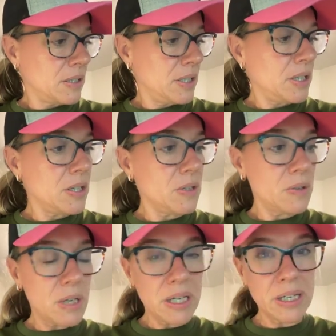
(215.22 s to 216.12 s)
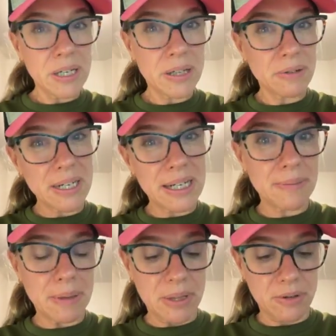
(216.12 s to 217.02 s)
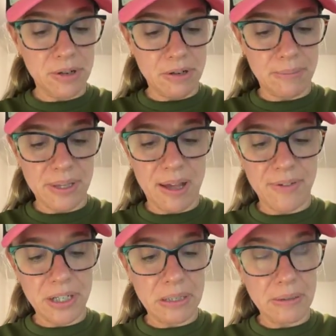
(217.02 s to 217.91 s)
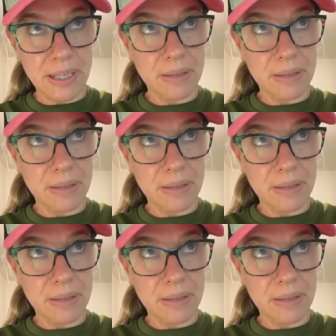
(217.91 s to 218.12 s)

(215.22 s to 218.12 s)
2, 3, maybe 3 drops lavender.